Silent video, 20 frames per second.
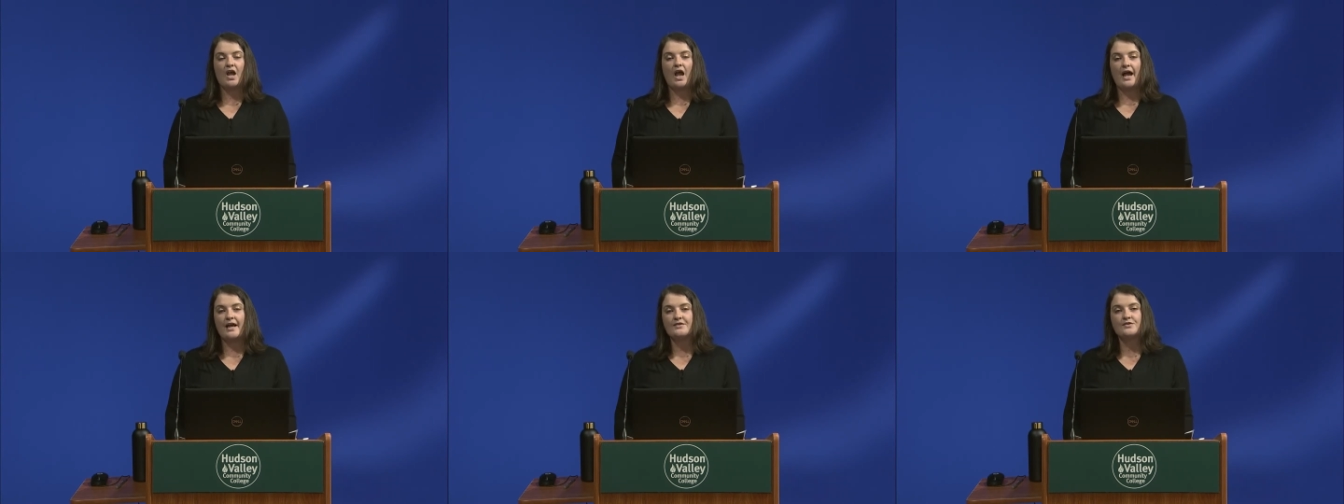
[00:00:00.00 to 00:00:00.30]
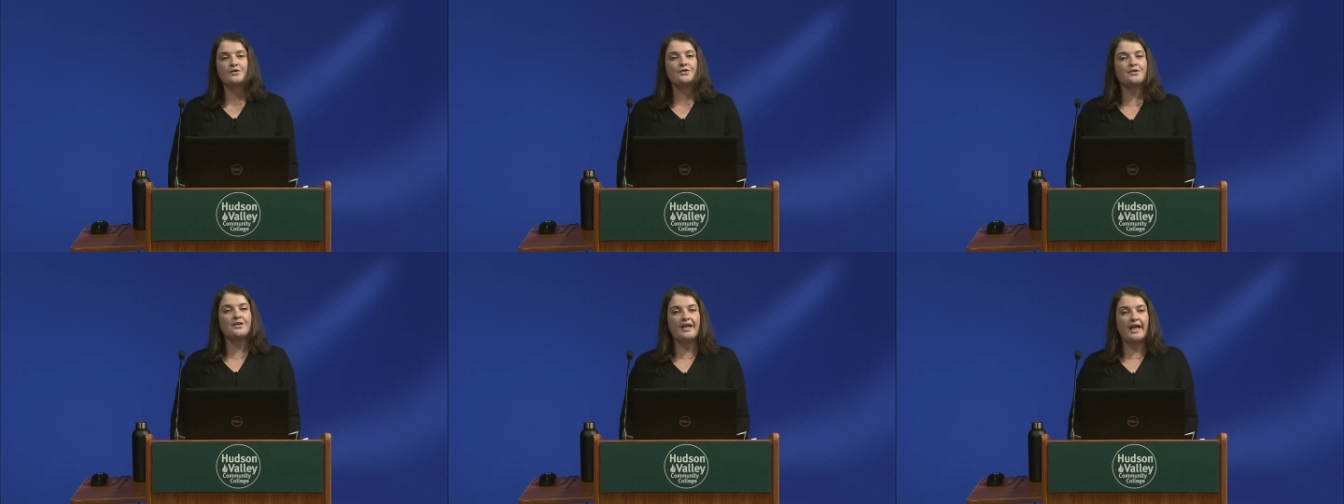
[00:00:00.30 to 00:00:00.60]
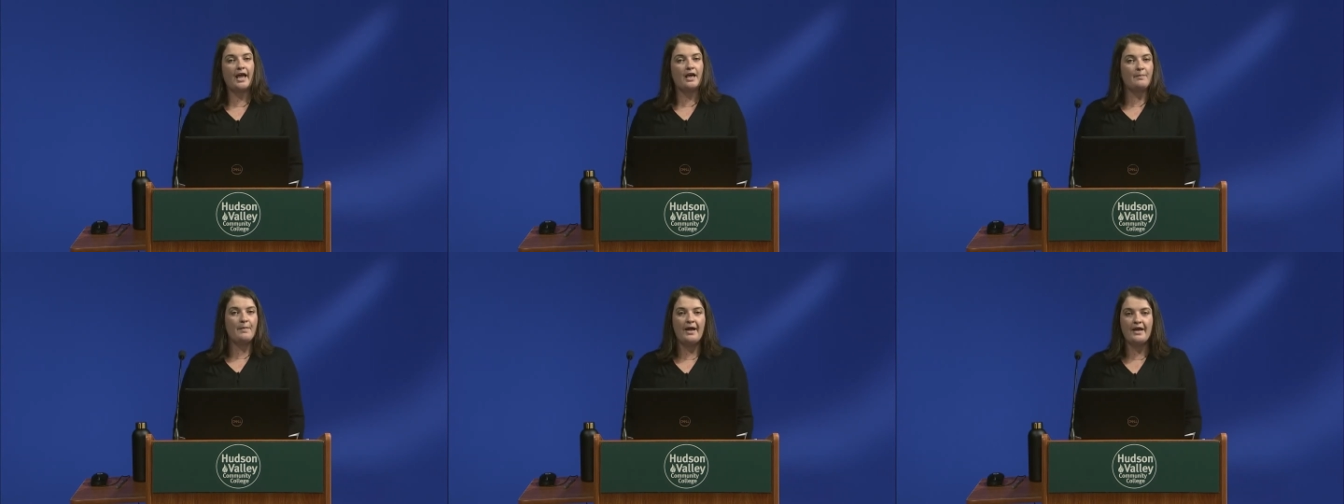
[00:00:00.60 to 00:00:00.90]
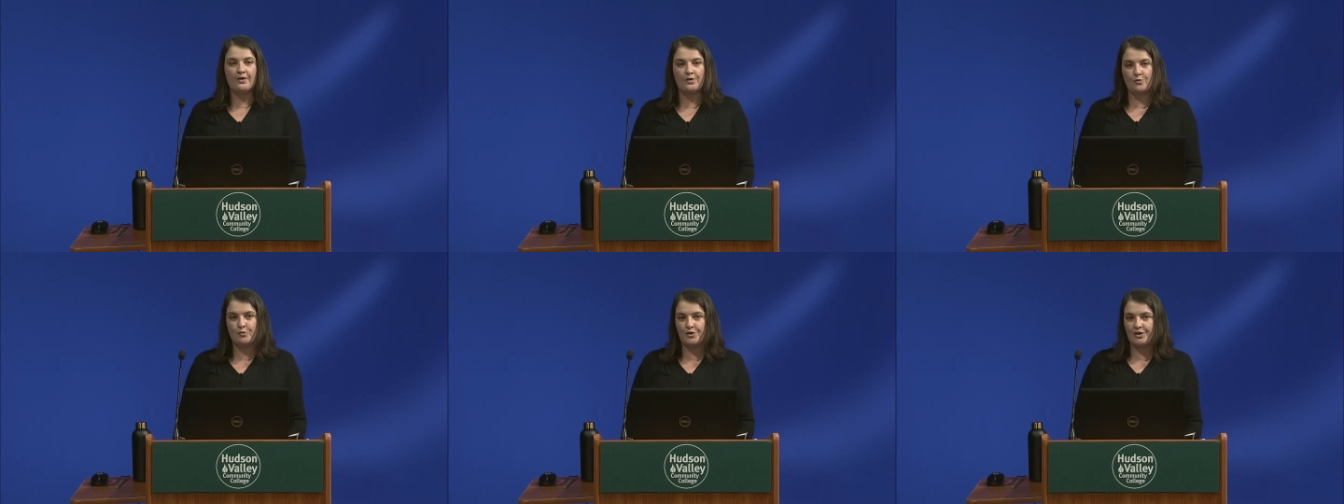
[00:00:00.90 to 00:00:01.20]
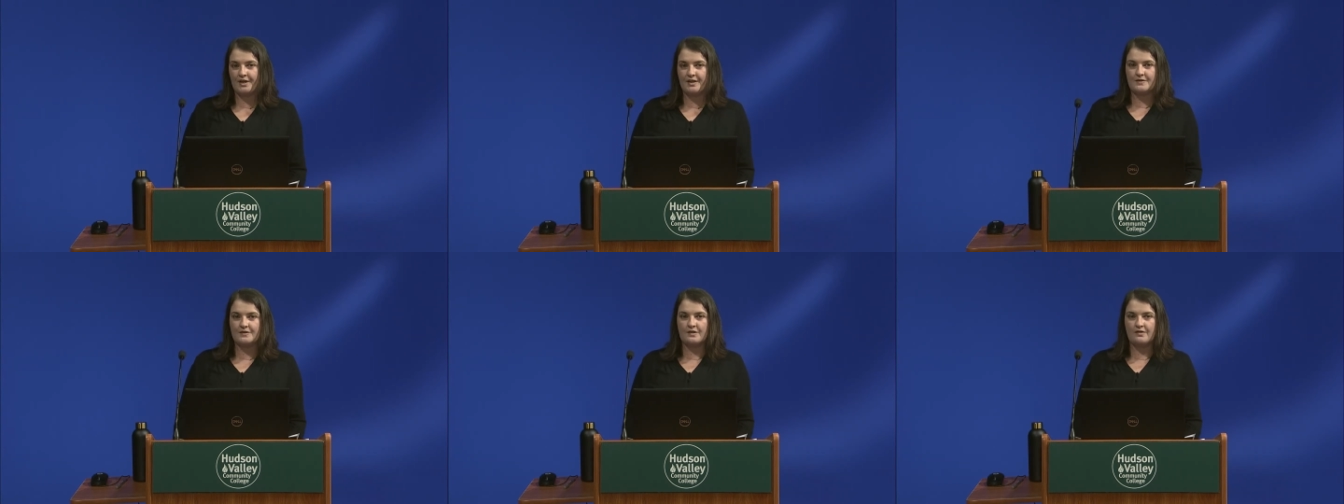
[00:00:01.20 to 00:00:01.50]
I certainly had my own
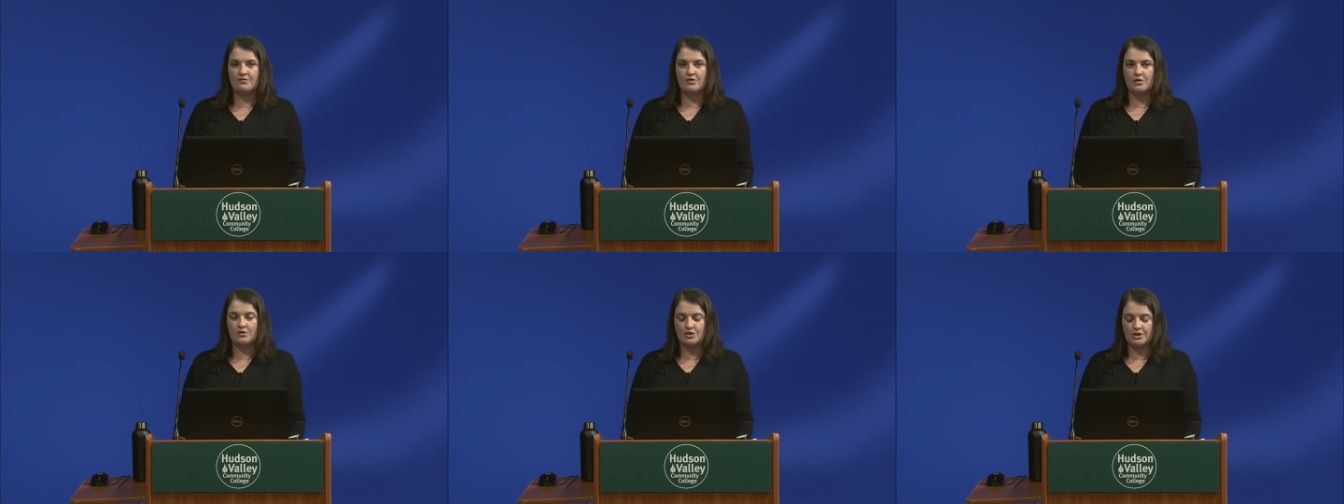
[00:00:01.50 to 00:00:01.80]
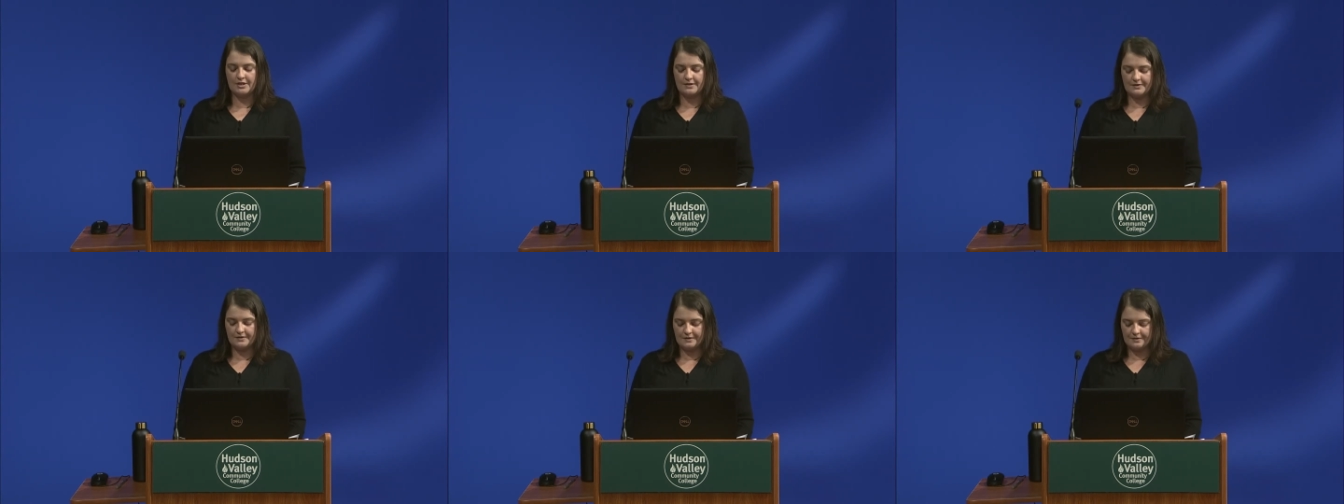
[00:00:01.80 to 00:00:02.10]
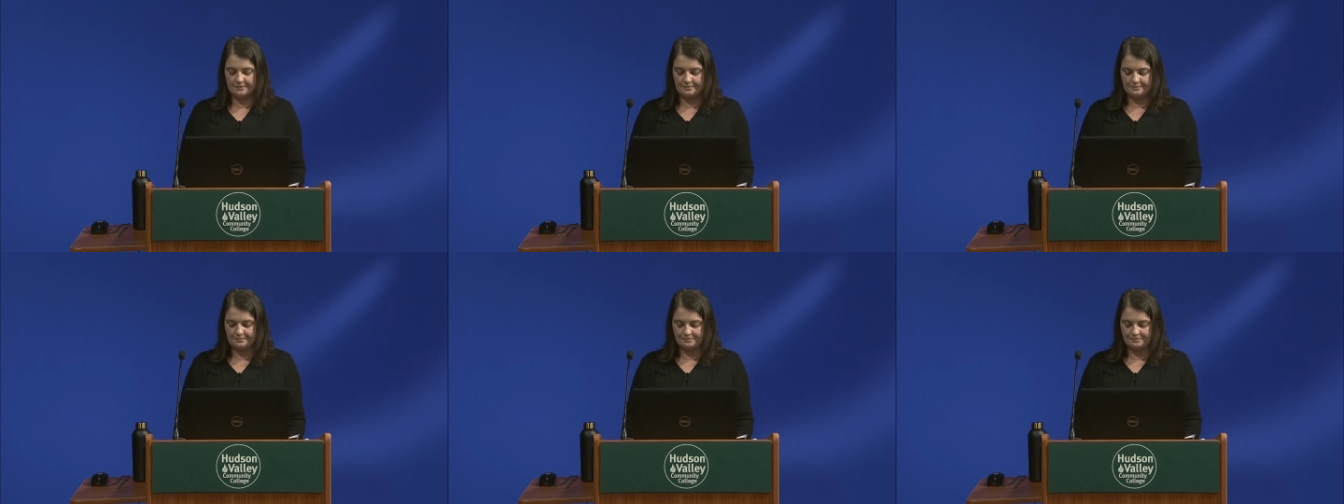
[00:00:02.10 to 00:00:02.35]
preconceived notions.